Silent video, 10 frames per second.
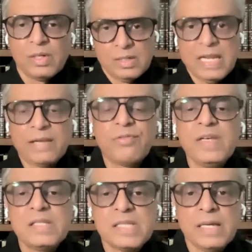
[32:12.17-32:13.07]
Like
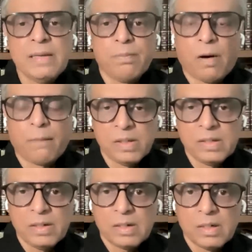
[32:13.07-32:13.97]
we say
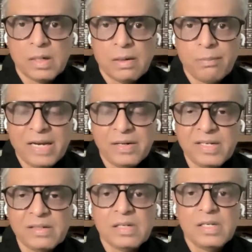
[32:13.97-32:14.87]
popular
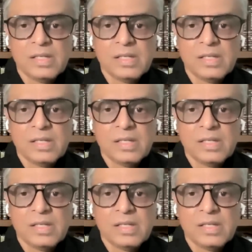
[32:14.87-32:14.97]
mandate,